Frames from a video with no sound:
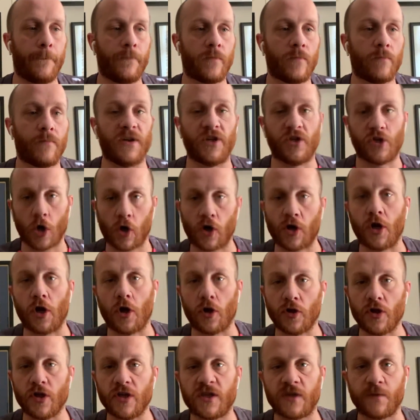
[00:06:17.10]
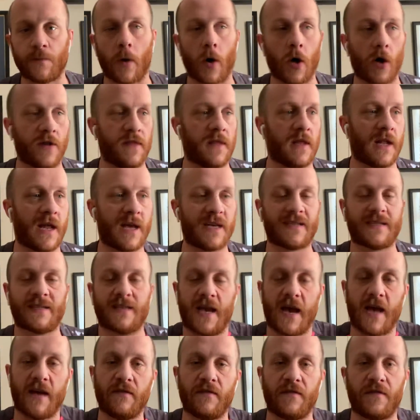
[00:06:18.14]
be jogging on the spot in the last
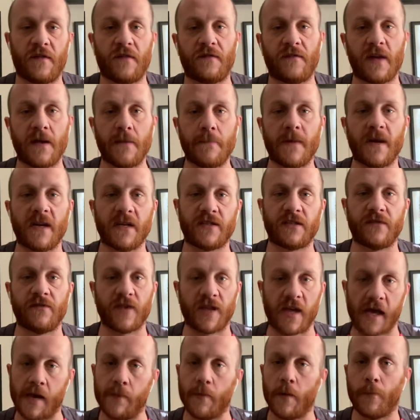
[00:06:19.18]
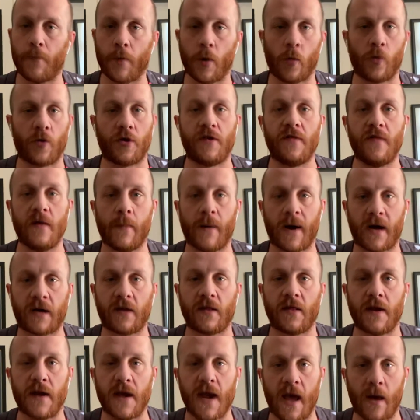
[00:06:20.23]
10, 15 minutes of a game and put one in the back
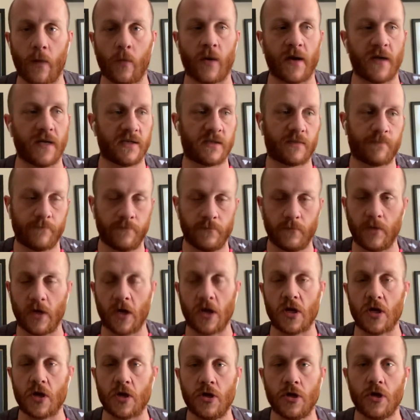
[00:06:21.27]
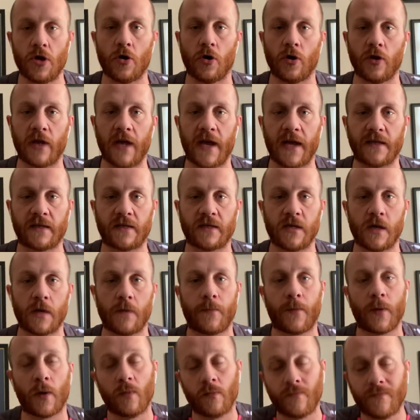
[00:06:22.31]
of the net when it's, laid to you.
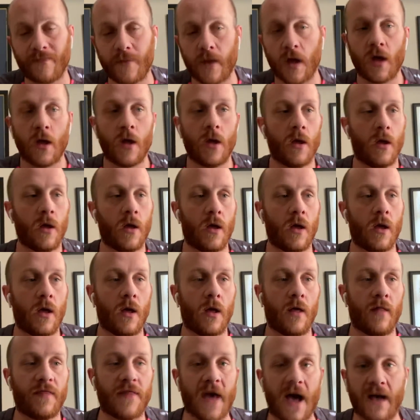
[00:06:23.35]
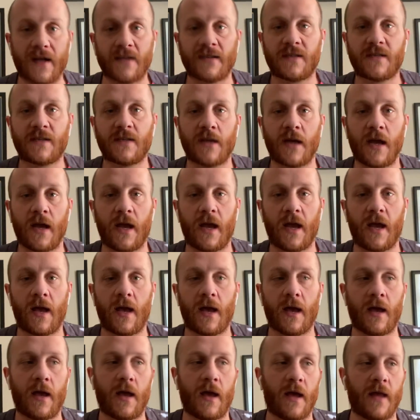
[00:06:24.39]
But
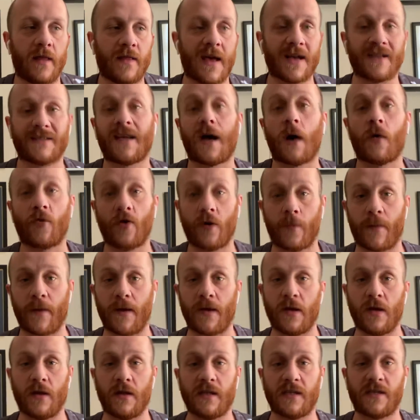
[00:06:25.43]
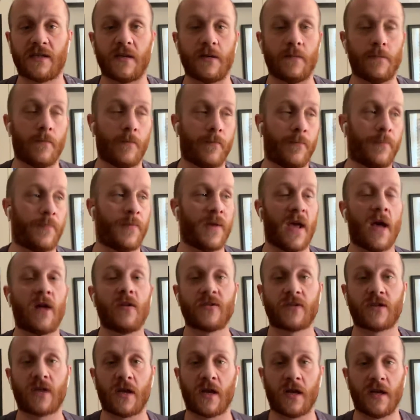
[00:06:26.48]
that's our opinion. Listen,
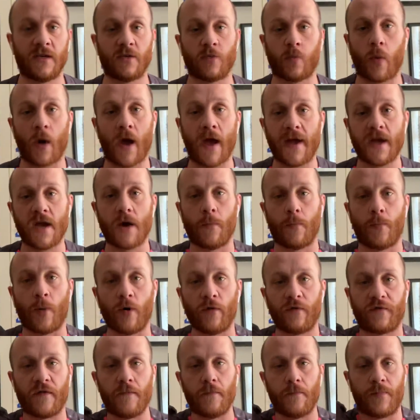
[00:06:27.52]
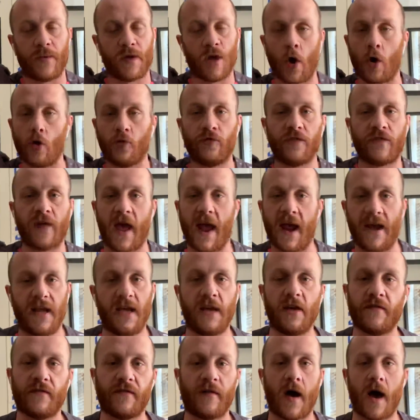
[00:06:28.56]
Bielsa is way above and beyond
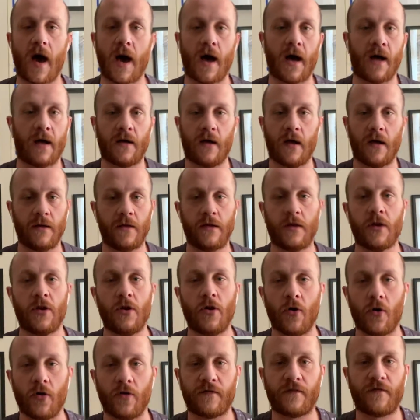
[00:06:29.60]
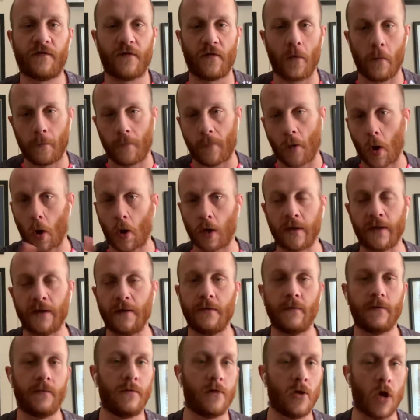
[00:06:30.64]
any of our,
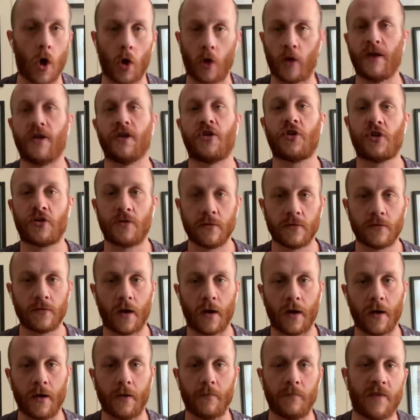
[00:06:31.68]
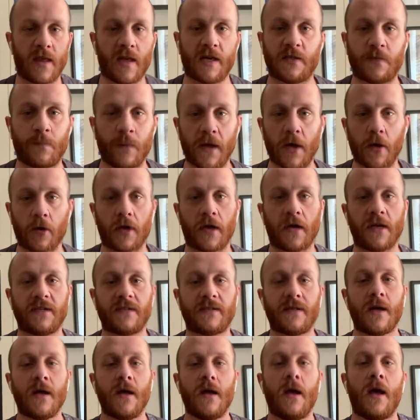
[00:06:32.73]
footballing knowledge. Let's be
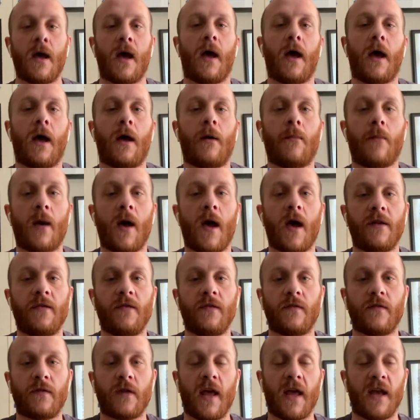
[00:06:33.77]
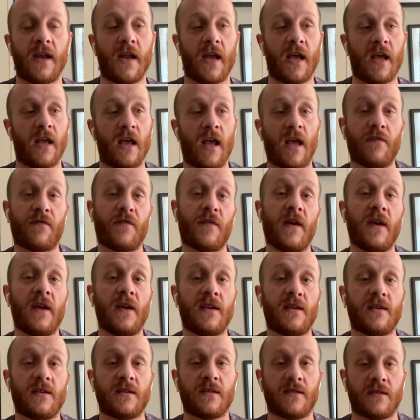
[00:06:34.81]
honest. And if
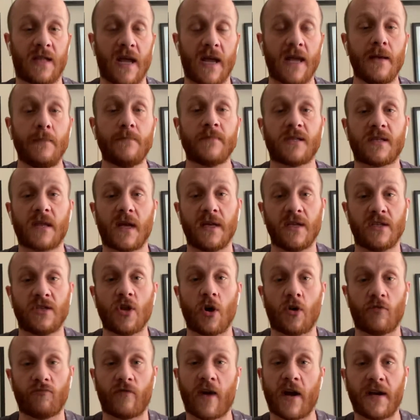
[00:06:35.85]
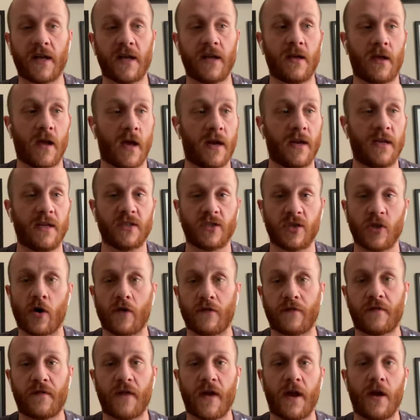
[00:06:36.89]
he deems that he's not ready and he's
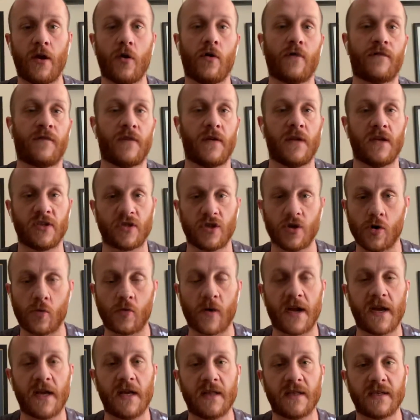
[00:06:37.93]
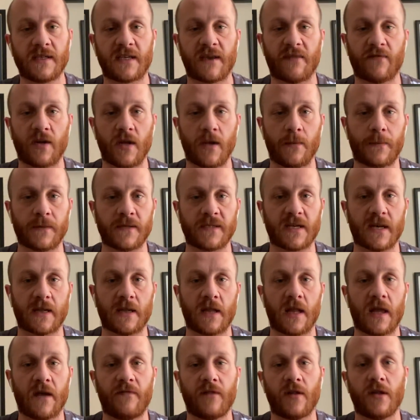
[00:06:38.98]
not fit enough and he's nowhere near the 70%
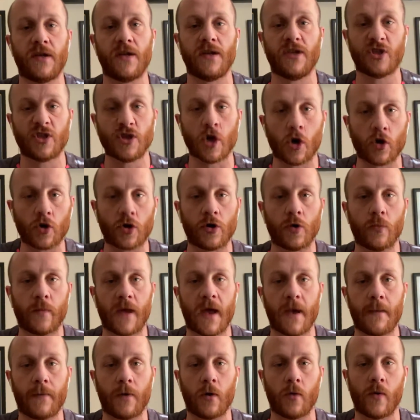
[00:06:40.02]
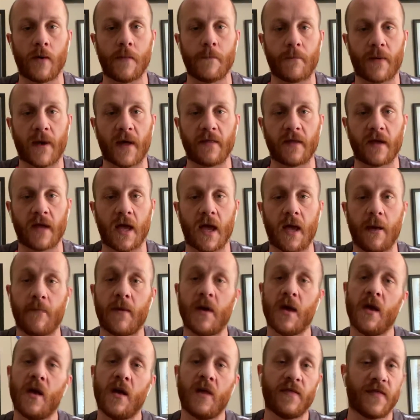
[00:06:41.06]
level and he's not going to be able to impact the game,
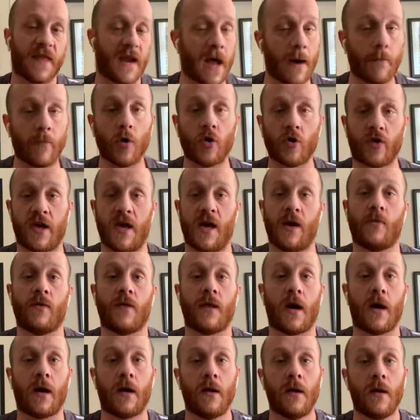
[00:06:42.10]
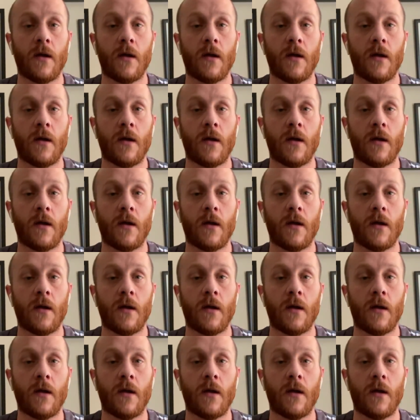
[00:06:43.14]
then I'm okay with that.